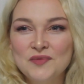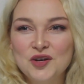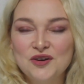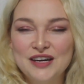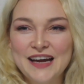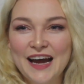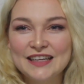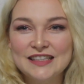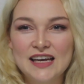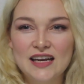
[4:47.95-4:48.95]

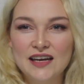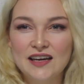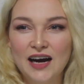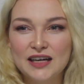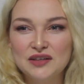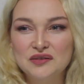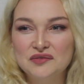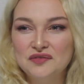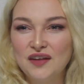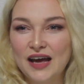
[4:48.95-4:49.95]
create any kind
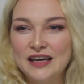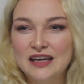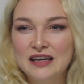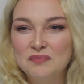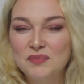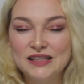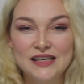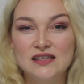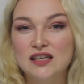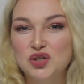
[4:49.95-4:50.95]
of like
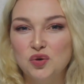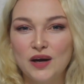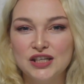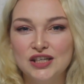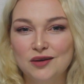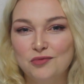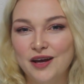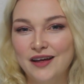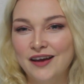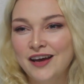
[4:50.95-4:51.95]
messy situation
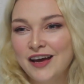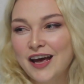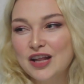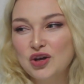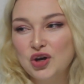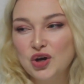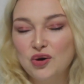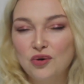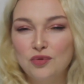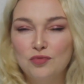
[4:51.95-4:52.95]
where the
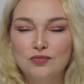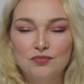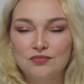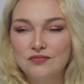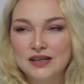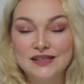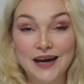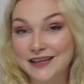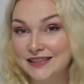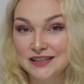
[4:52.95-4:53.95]
girl
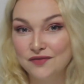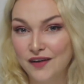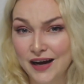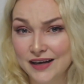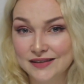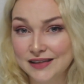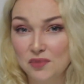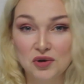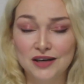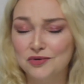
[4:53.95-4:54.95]
misidentified
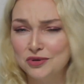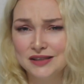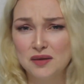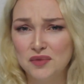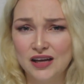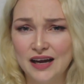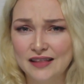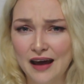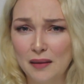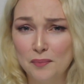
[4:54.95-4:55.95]
someone or something
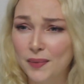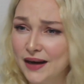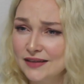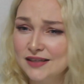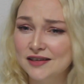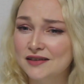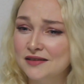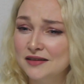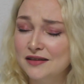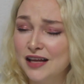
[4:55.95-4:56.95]
like that. But
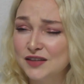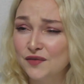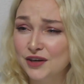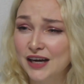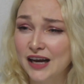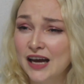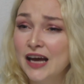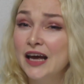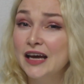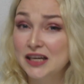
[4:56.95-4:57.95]
that's very
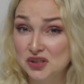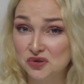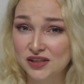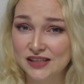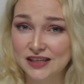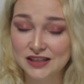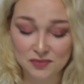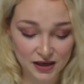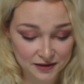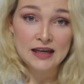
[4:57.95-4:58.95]
interesting to
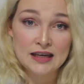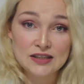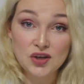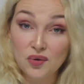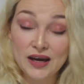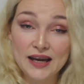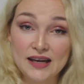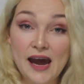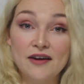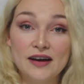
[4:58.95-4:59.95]
me. So he
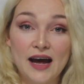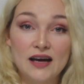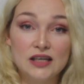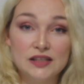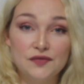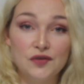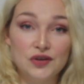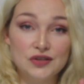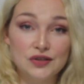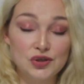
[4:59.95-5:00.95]
carried out his first